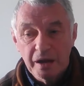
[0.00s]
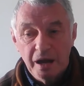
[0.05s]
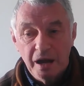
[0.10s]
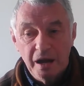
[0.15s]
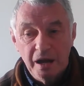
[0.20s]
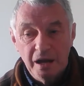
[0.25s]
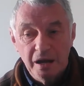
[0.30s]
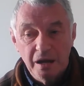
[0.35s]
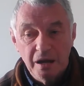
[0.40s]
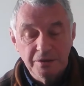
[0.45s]

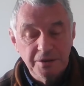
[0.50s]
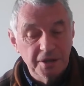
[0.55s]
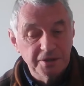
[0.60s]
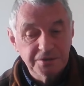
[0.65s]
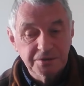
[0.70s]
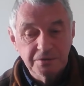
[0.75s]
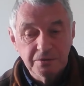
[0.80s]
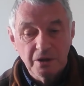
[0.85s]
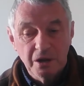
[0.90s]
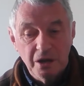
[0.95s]
that
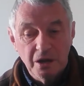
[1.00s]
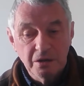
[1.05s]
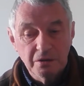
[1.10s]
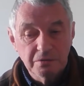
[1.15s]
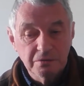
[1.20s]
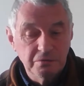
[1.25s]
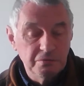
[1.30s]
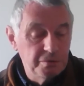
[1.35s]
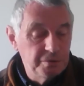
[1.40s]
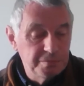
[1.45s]

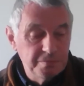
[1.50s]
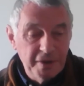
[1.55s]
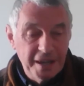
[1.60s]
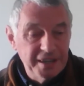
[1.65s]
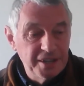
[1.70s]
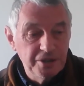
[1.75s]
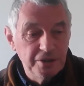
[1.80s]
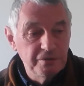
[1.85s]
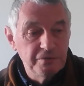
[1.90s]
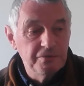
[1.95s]
would
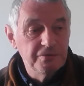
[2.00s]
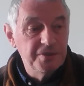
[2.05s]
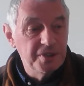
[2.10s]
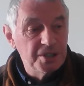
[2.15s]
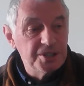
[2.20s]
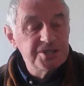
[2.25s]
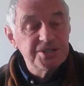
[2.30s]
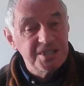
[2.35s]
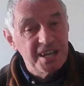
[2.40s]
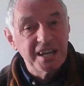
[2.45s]
make you feel
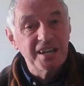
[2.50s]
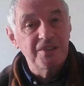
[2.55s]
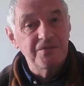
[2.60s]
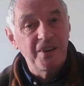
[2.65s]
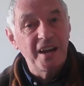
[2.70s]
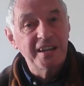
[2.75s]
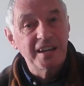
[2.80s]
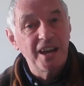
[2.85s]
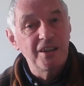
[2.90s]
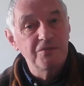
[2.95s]
sick if
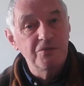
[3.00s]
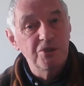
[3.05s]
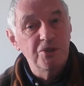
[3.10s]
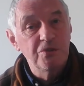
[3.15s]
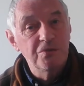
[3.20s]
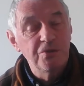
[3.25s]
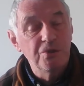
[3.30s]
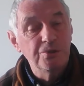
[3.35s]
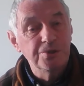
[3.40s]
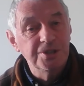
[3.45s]
I gave you the full